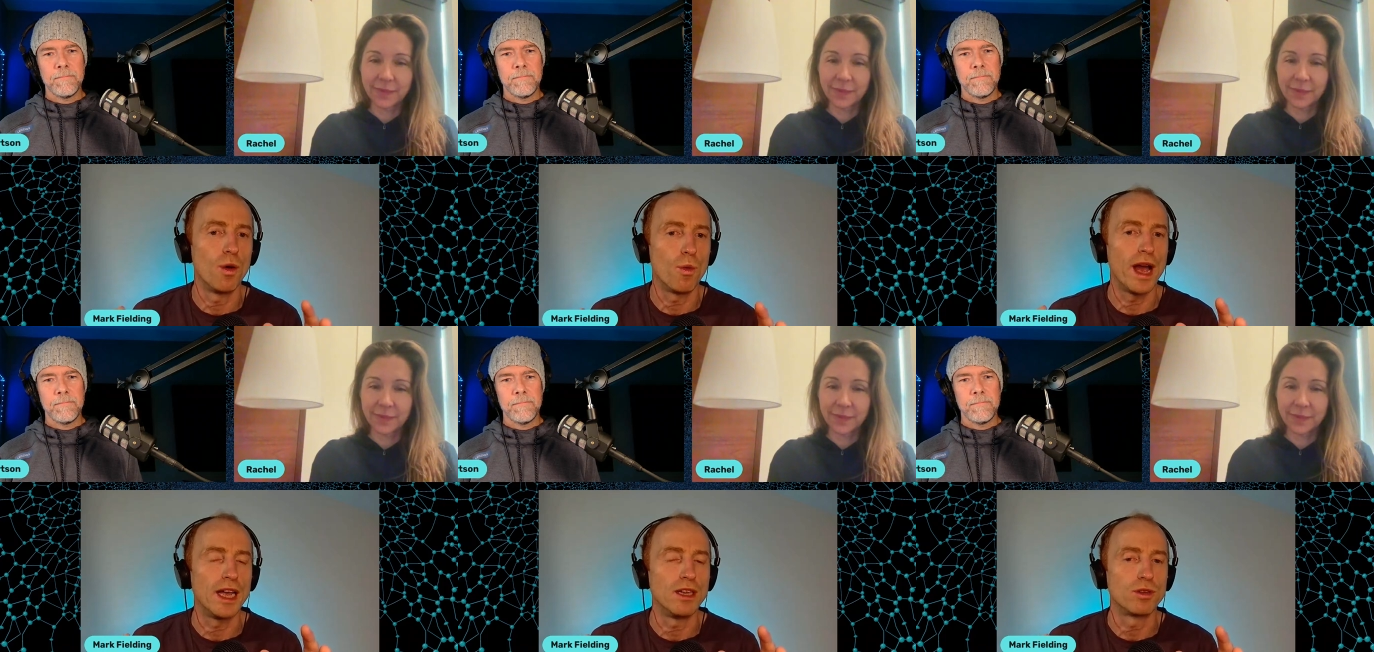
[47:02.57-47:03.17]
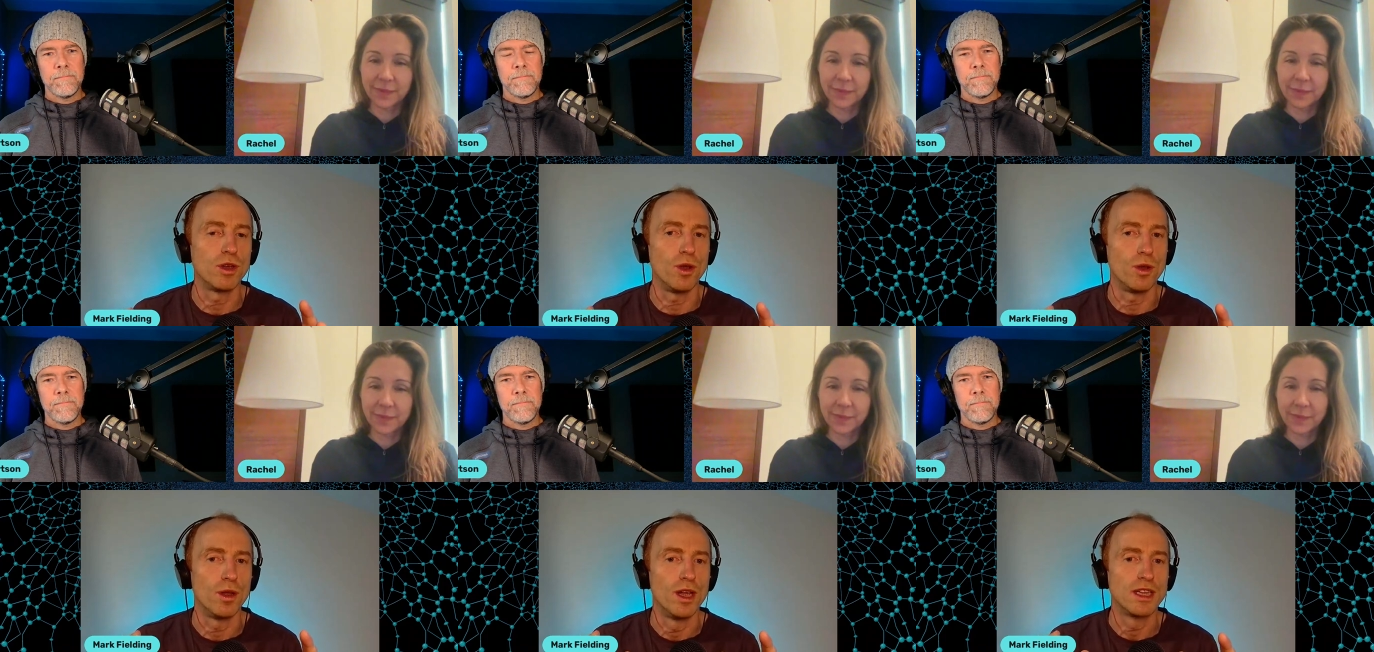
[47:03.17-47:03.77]
Speaker 1: a way
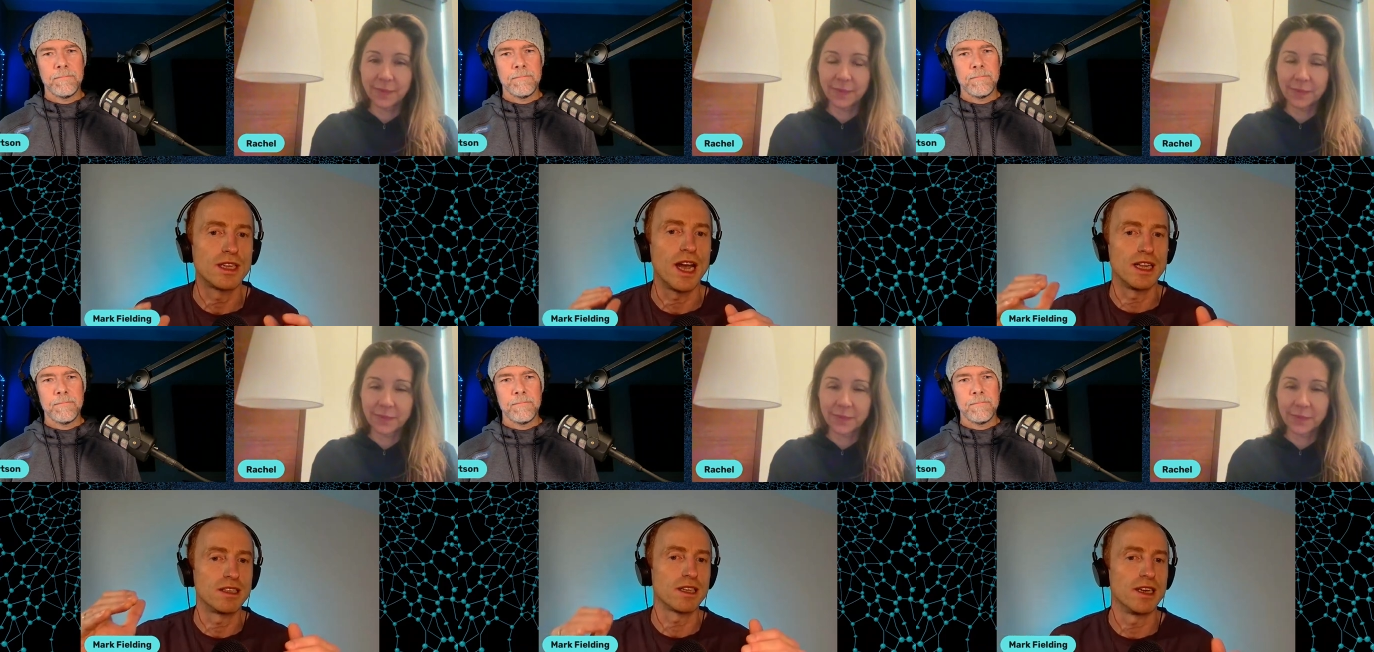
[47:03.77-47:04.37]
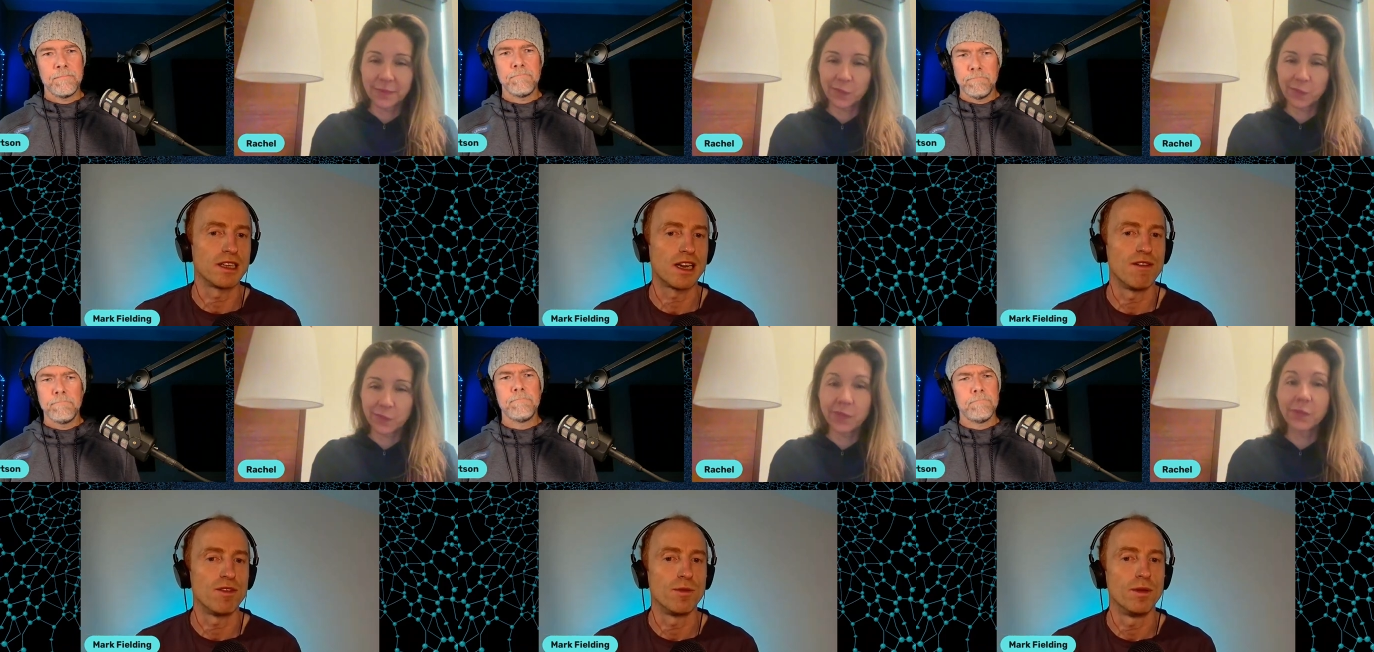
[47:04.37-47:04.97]
to take this to the next
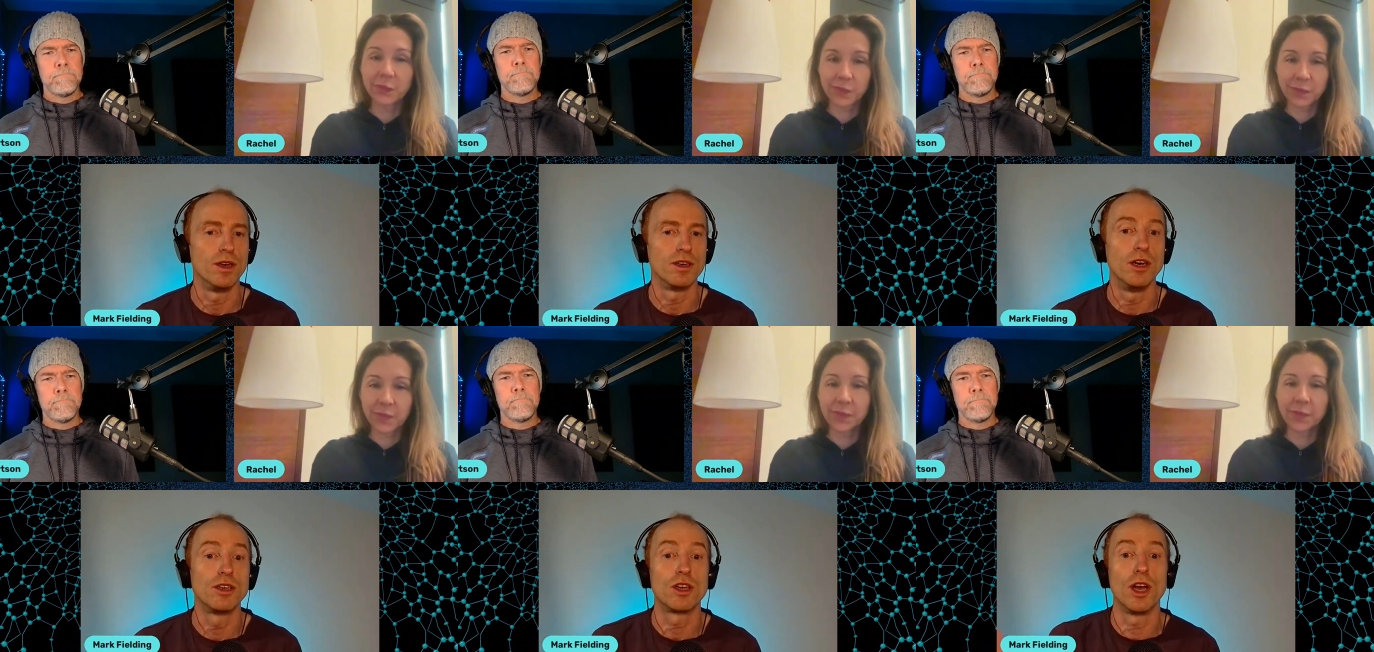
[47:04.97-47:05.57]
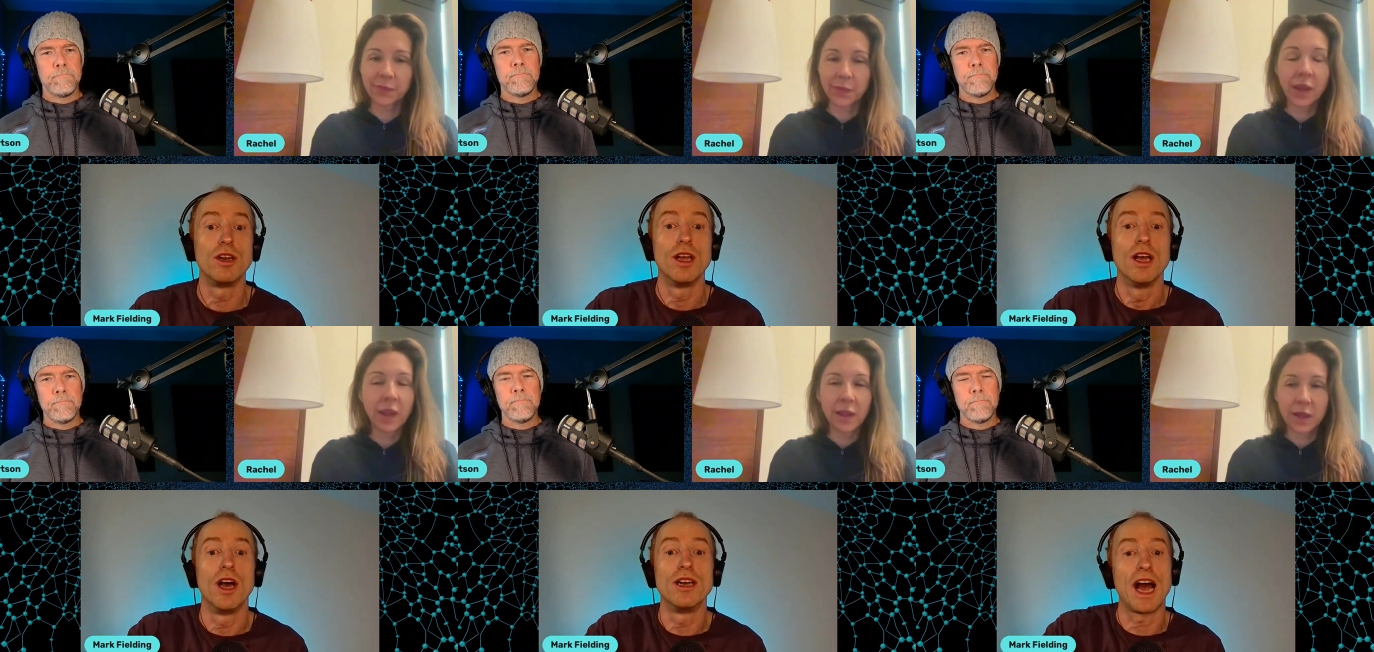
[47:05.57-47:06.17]
level and
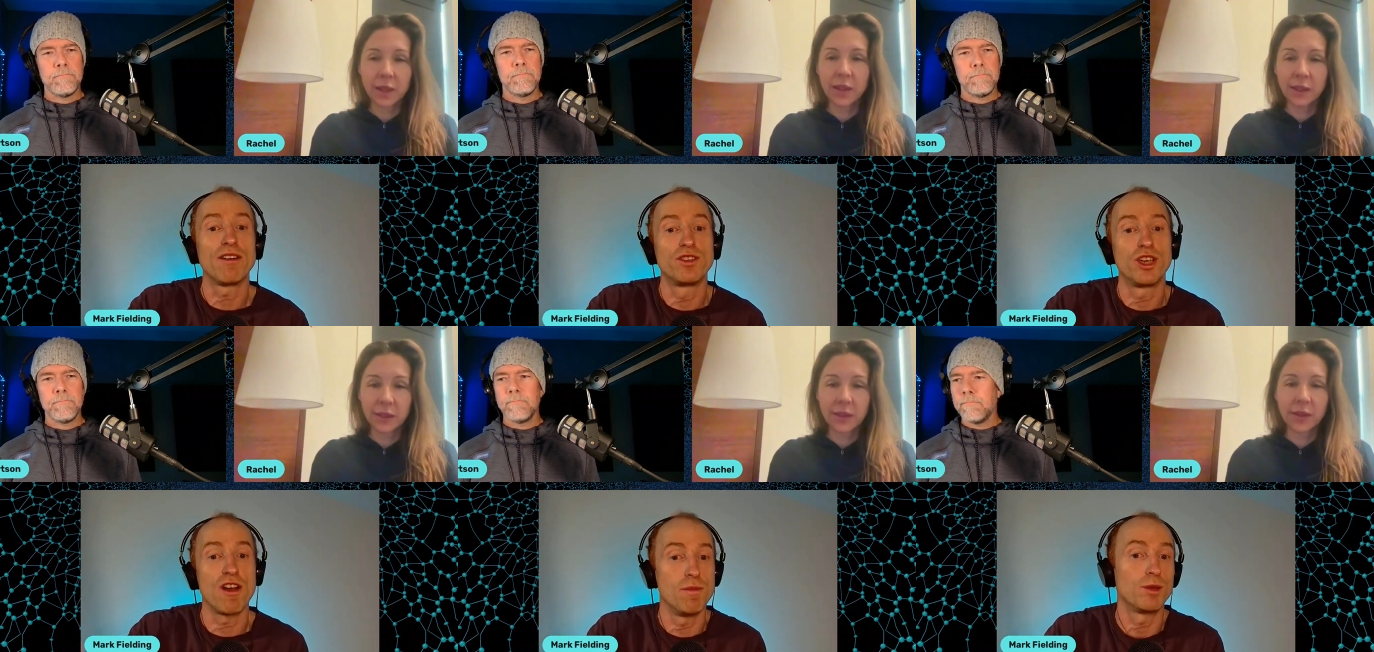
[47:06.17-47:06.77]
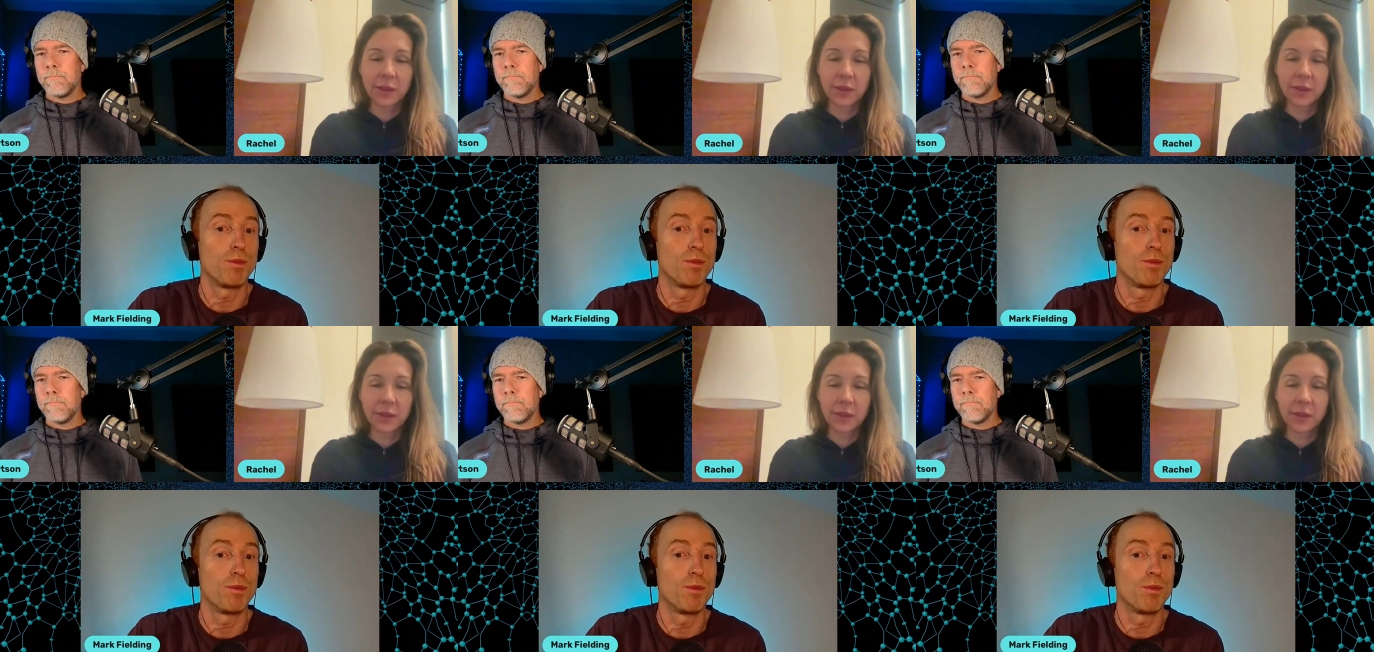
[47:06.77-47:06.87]
have Jeremy's